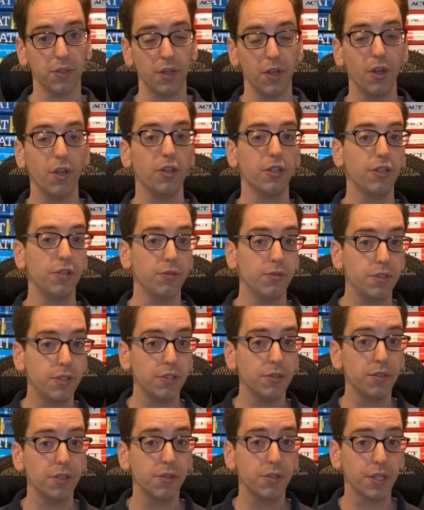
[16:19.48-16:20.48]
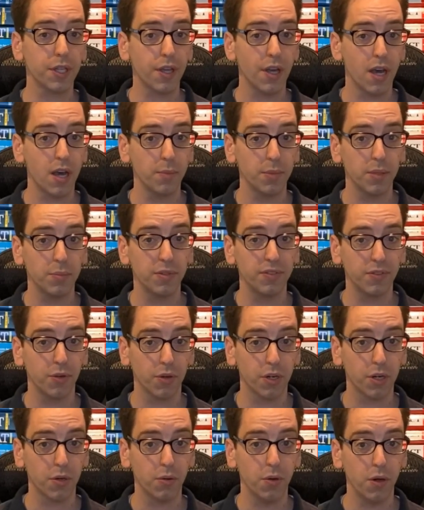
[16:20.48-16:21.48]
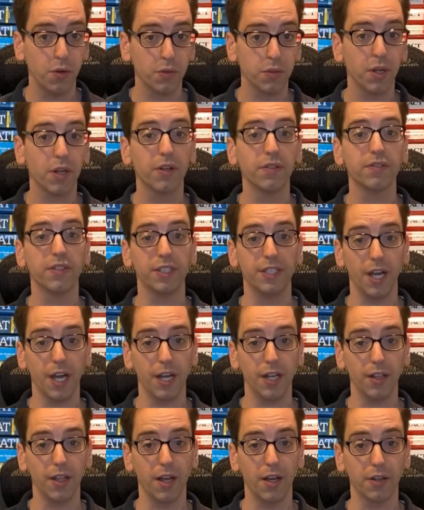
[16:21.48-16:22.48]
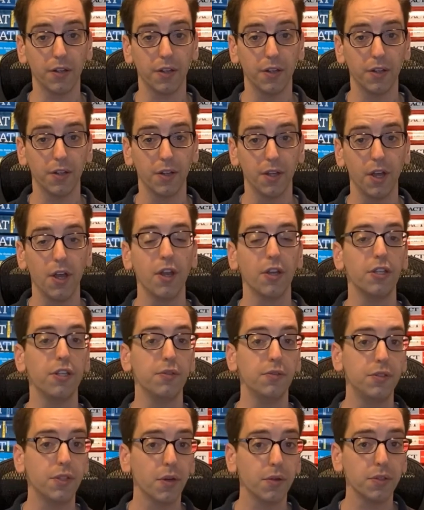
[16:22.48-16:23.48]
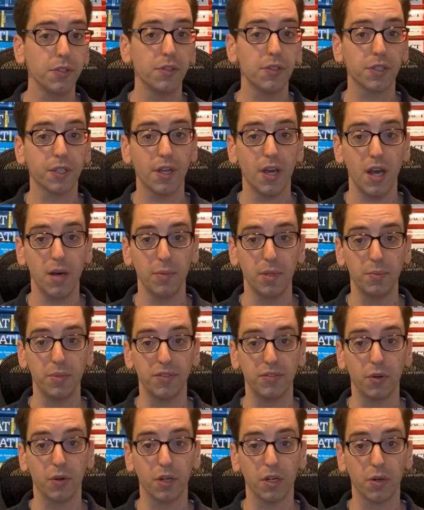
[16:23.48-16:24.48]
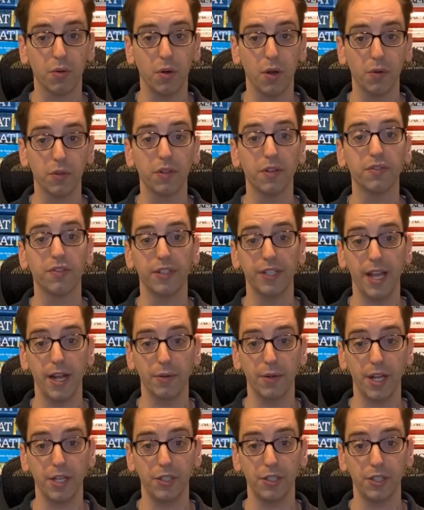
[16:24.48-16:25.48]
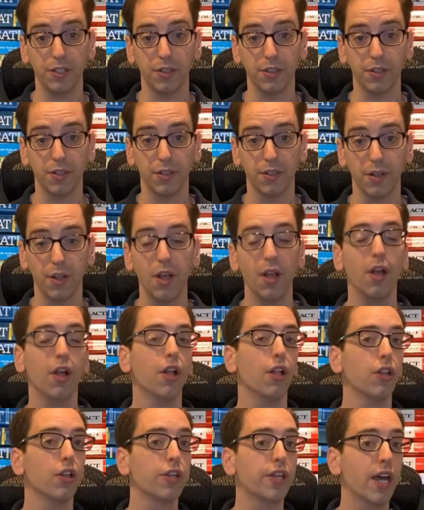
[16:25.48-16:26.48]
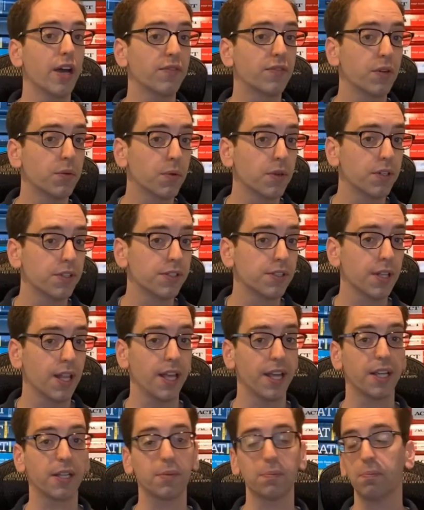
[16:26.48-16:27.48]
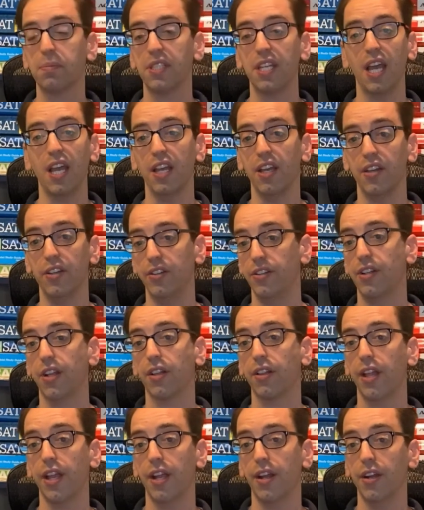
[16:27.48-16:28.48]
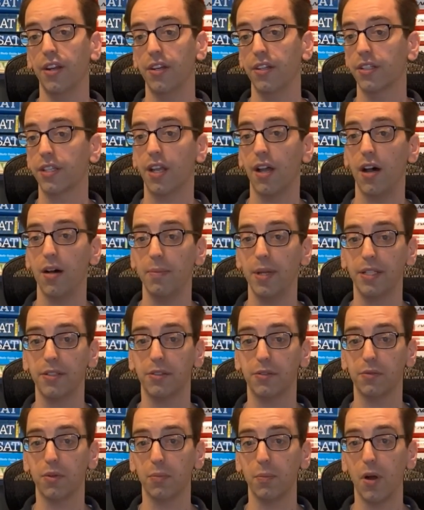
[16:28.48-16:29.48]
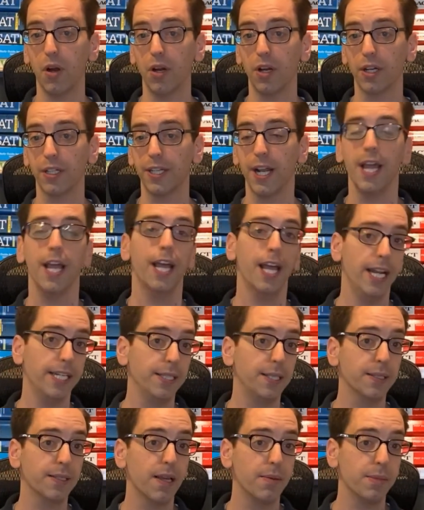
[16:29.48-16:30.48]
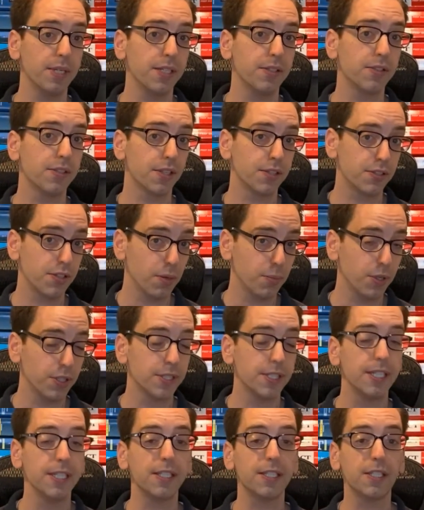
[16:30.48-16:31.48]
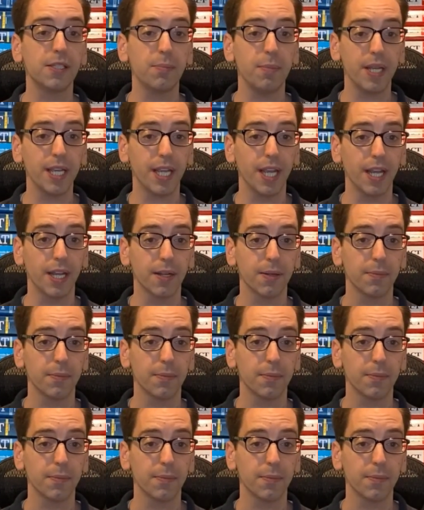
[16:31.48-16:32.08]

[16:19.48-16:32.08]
You do use a comma before a quote for dialogue. You don't use a comma before a quote for narration. Look out for words like said, declared, commented, remarked, anything that means that someone is speaking.